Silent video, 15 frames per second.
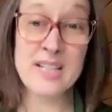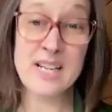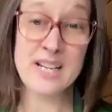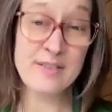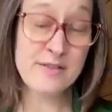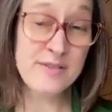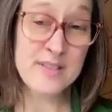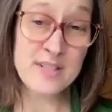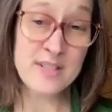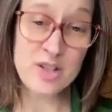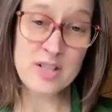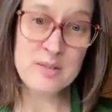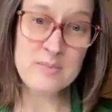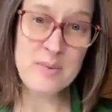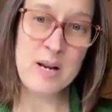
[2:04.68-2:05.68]
say even
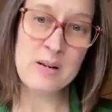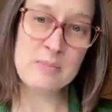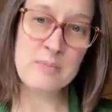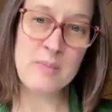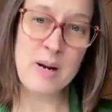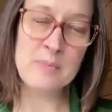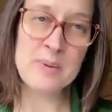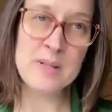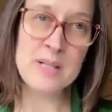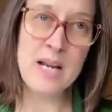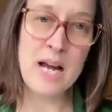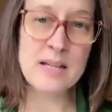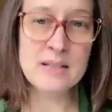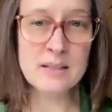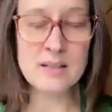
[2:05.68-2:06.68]
physicians might be
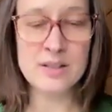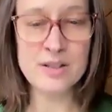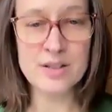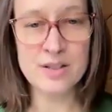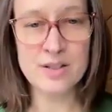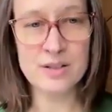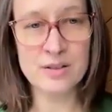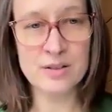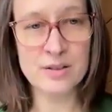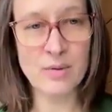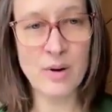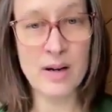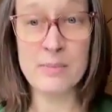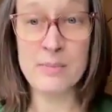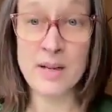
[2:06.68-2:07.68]
hesitant to
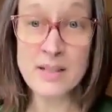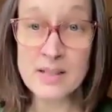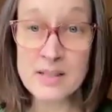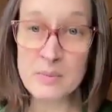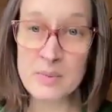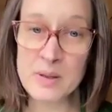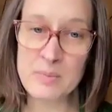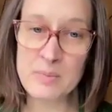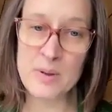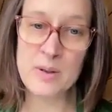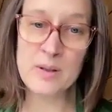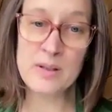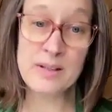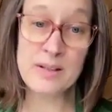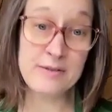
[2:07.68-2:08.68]
recommend it to
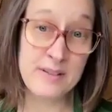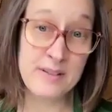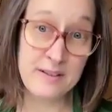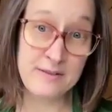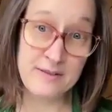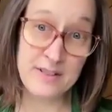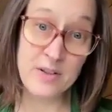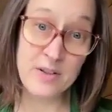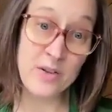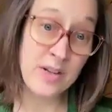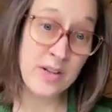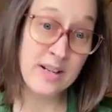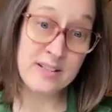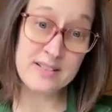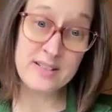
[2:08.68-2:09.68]
people if they feel
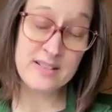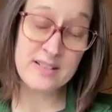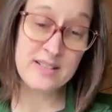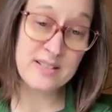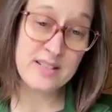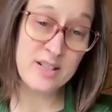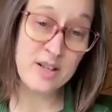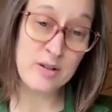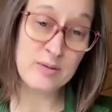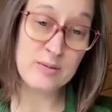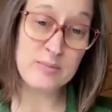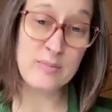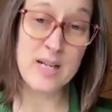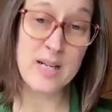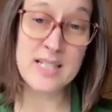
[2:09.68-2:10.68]
that,
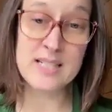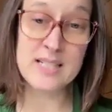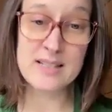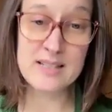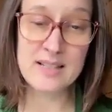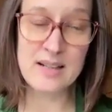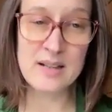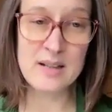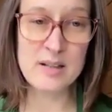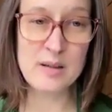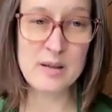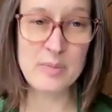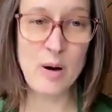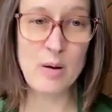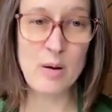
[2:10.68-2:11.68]
money is a
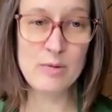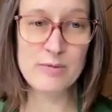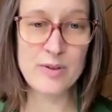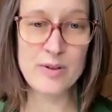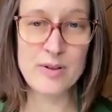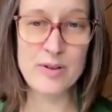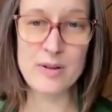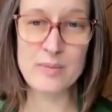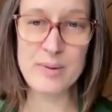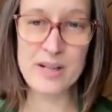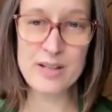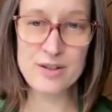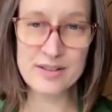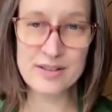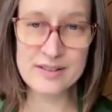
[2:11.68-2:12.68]
problem for their
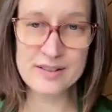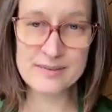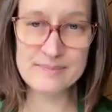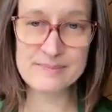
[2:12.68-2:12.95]
patient.